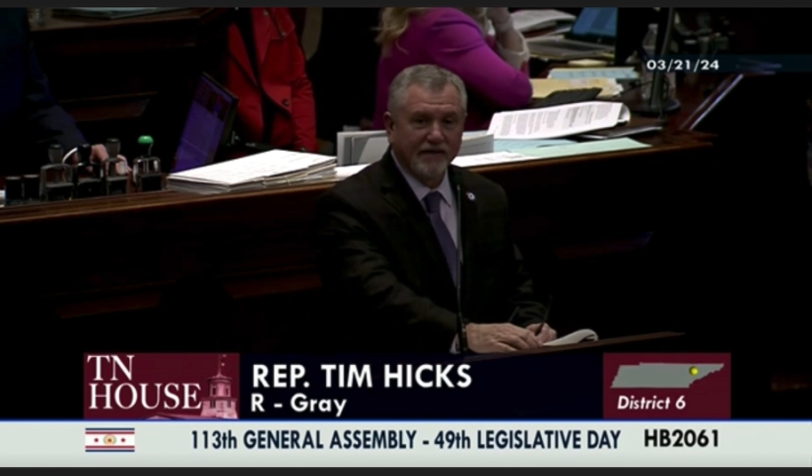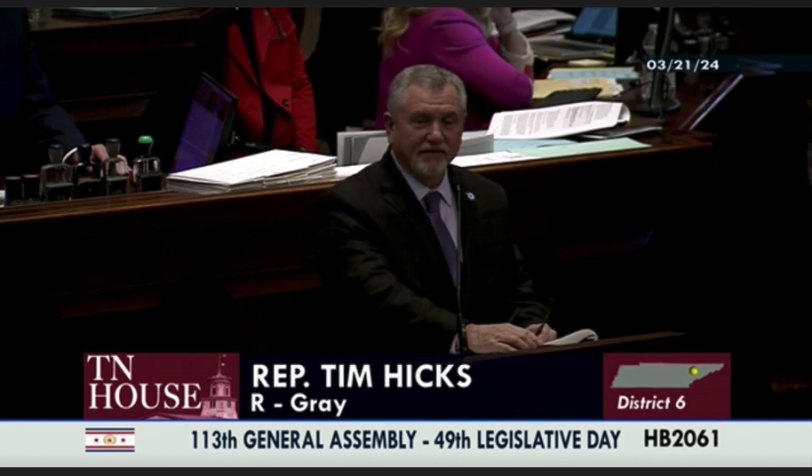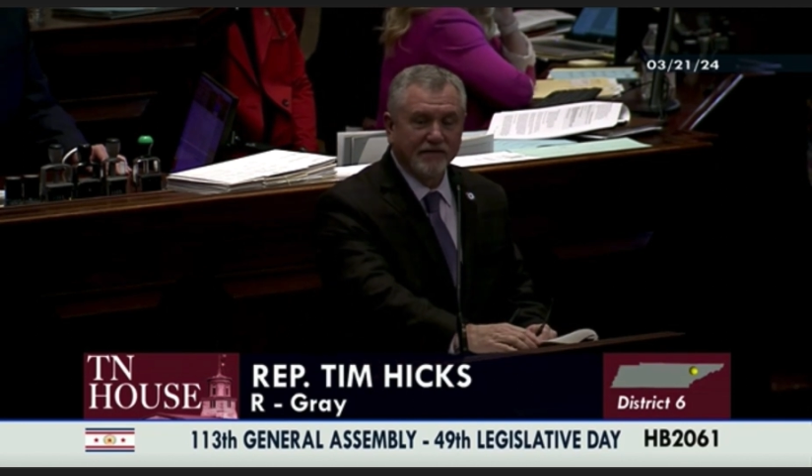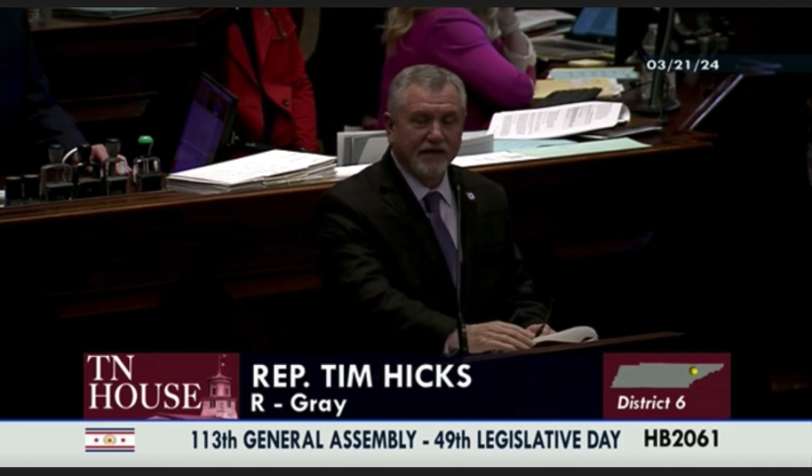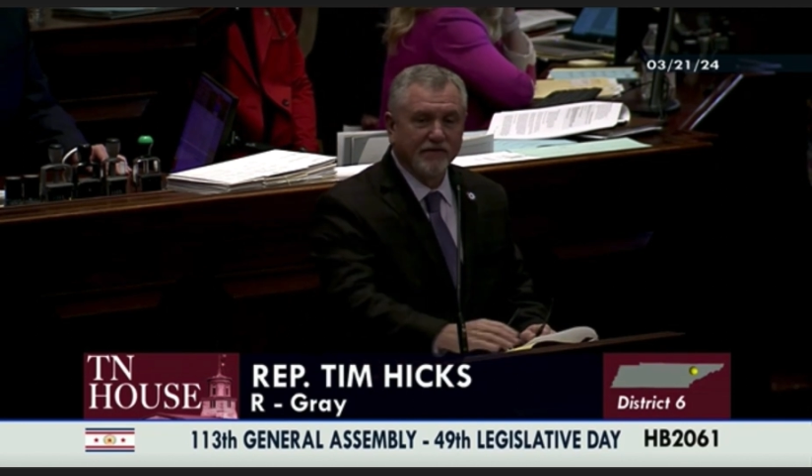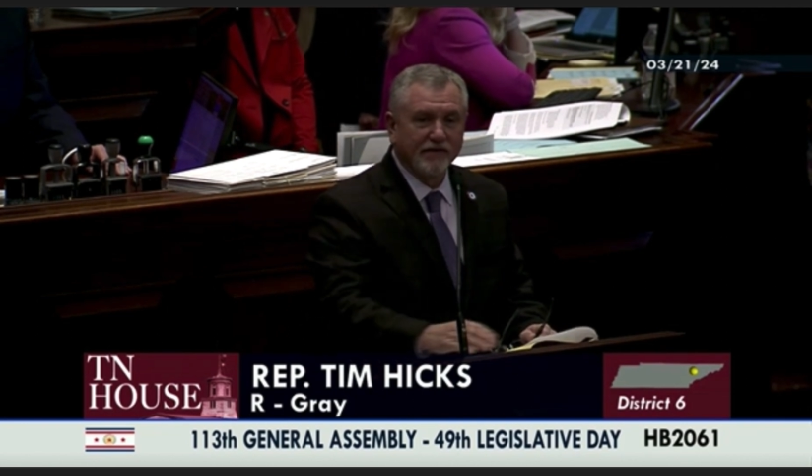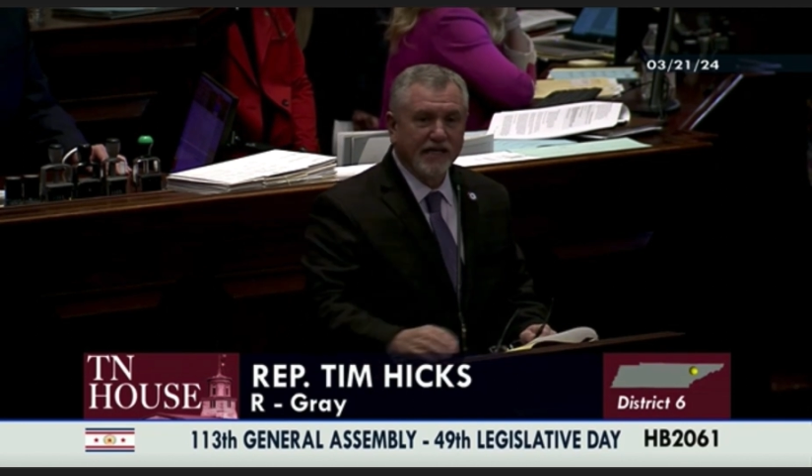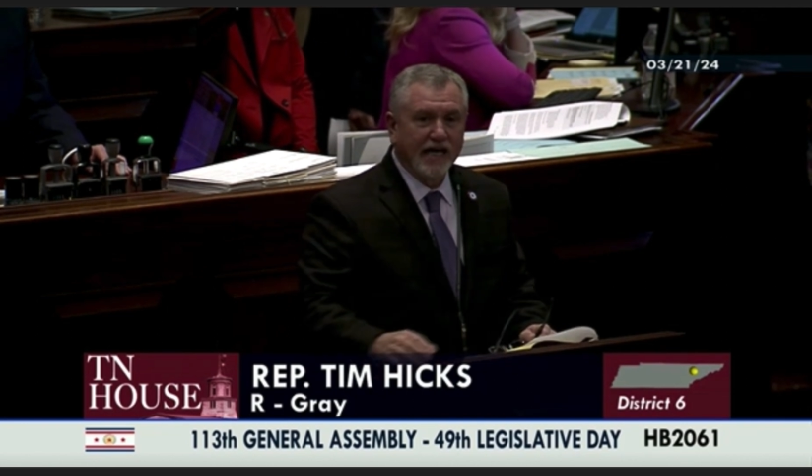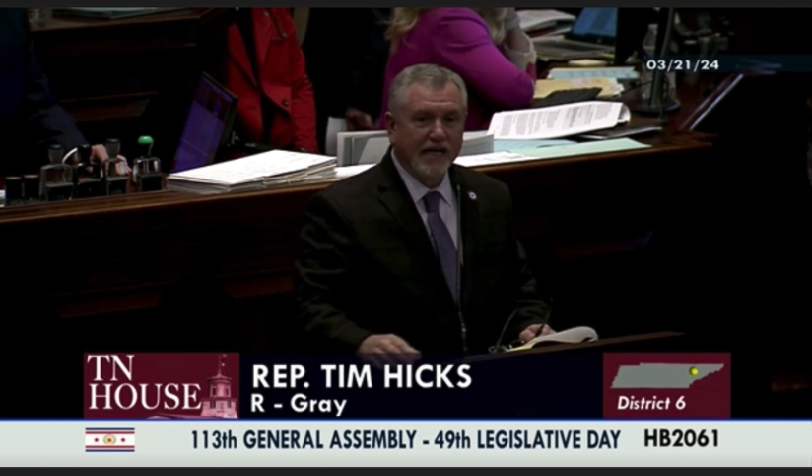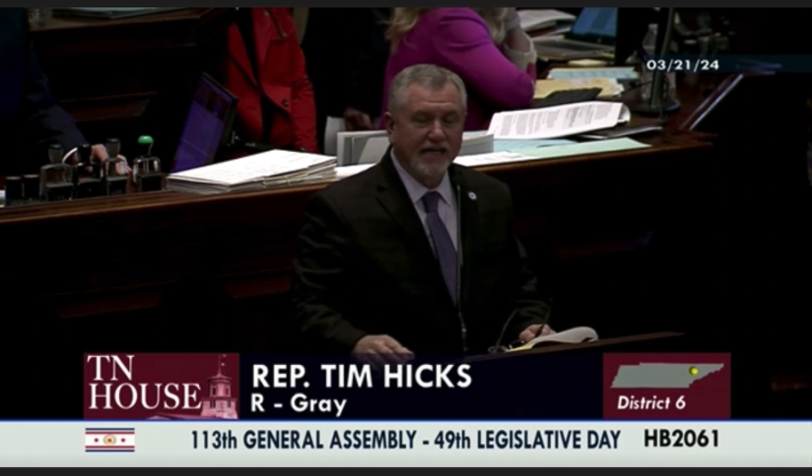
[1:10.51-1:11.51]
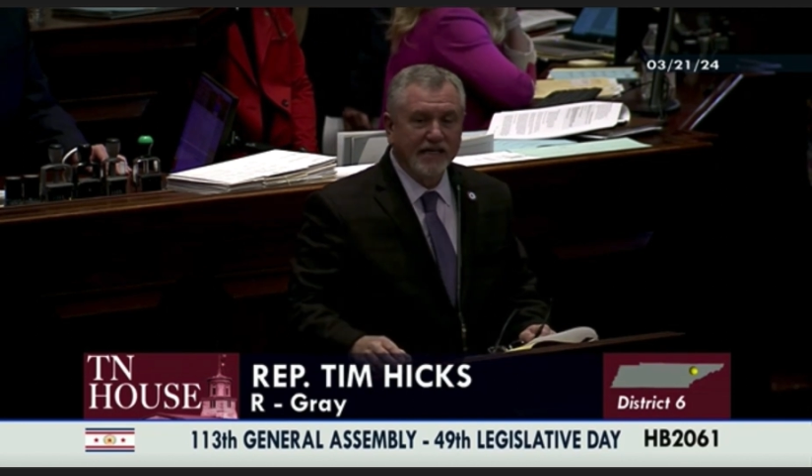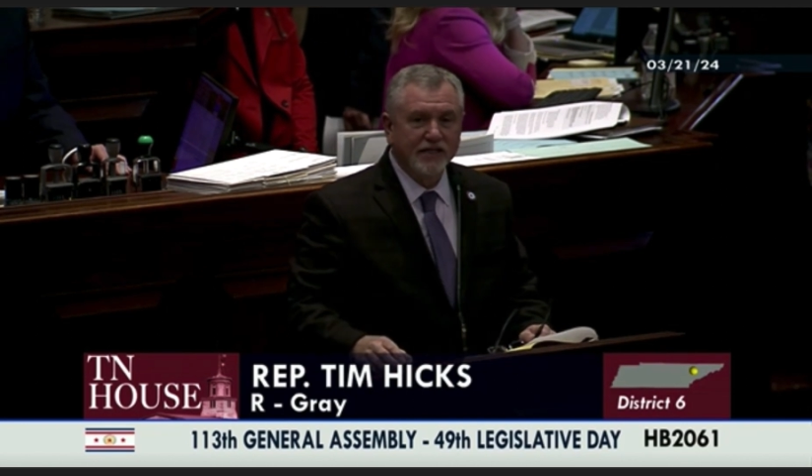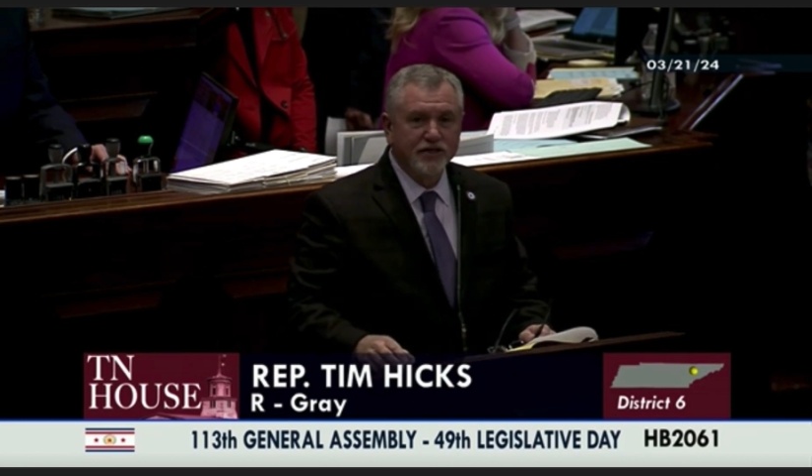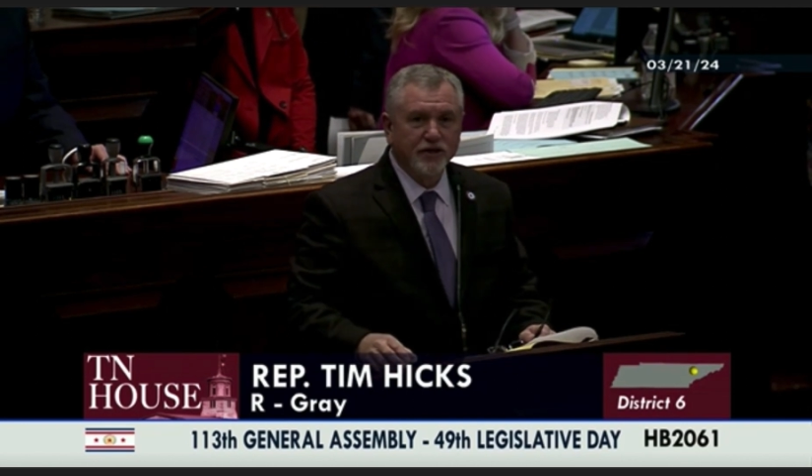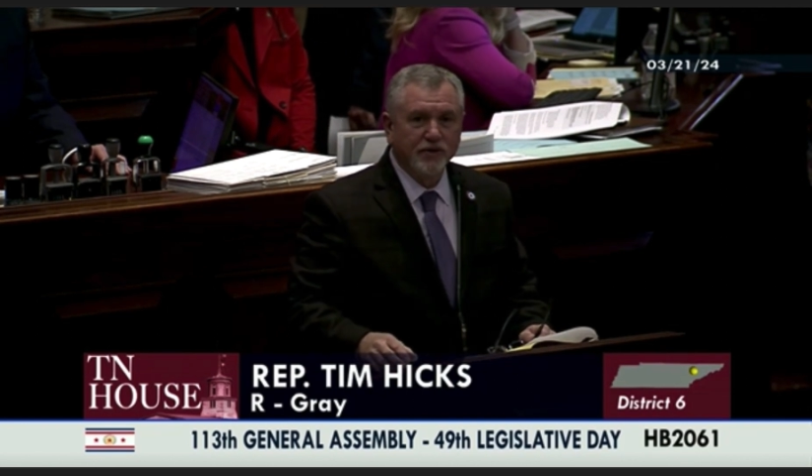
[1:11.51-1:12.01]
They've definitely had an
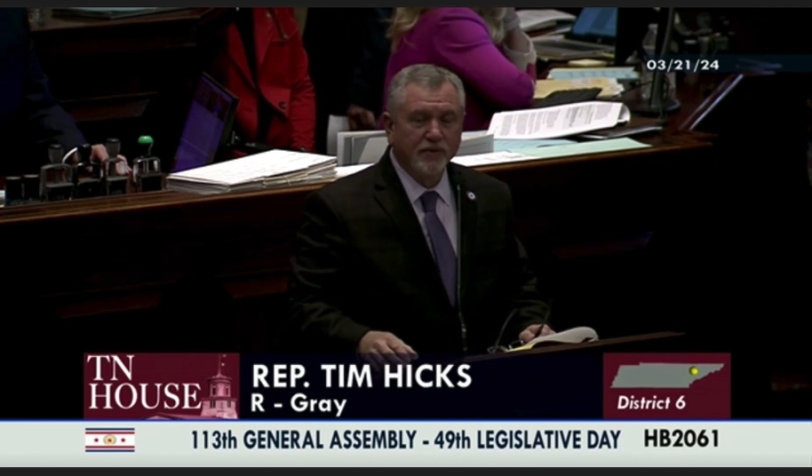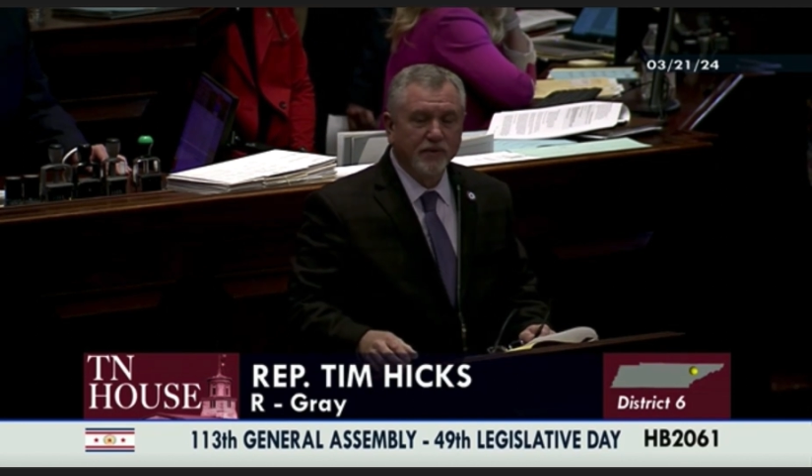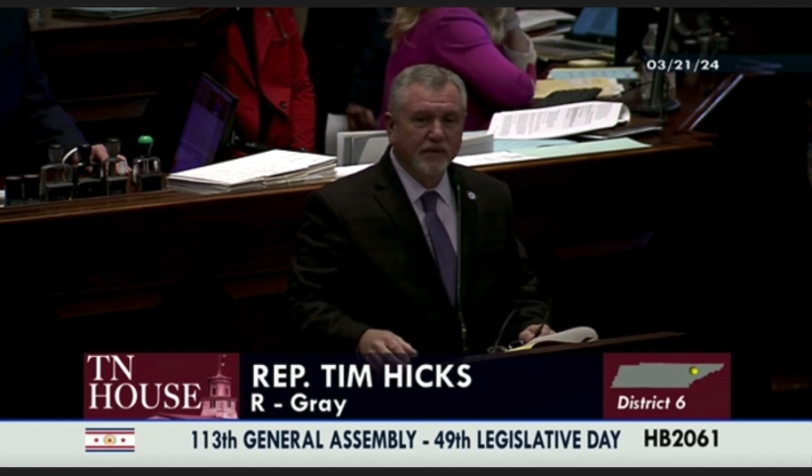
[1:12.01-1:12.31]
issue